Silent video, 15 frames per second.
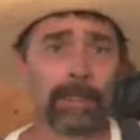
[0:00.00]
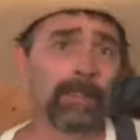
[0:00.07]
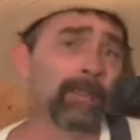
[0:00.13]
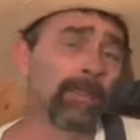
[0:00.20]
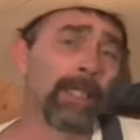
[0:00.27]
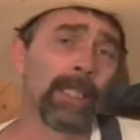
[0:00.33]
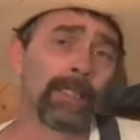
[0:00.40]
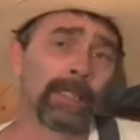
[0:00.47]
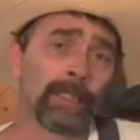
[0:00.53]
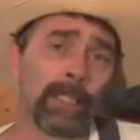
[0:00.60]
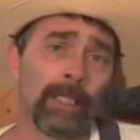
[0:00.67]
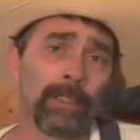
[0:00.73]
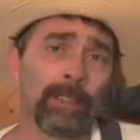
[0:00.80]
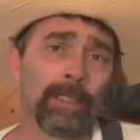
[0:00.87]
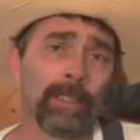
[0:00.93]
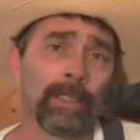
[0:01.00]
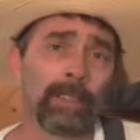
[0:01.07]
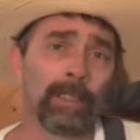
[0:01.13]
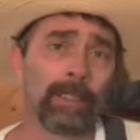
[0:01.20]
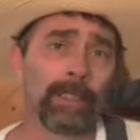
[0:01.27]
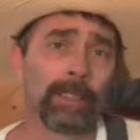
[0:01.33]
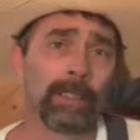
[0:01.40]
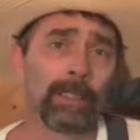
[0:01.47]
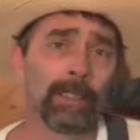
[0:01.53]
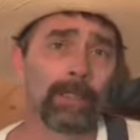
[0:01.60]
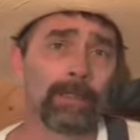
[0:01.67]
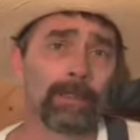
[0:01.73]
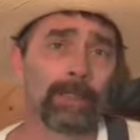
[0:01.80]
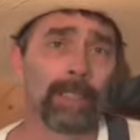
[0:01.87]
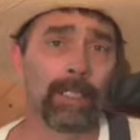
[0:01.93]
into exile here
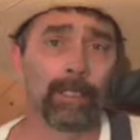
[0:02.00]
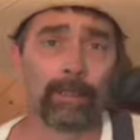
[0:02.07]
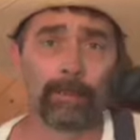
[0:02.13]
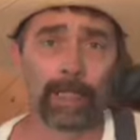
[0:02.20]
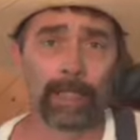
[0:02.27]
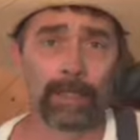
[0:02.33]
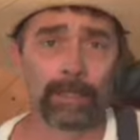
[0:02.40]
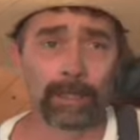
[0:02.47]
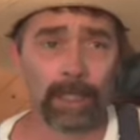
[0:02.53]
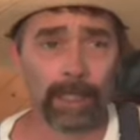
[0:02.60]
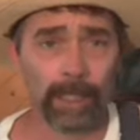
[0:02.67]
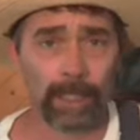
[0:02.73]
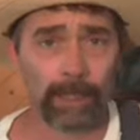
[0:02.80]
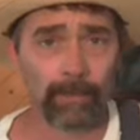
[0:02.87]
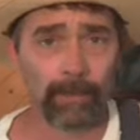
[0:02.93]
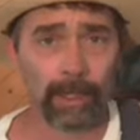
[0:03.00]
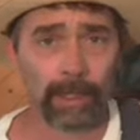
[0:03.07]
in Jeremiah's time.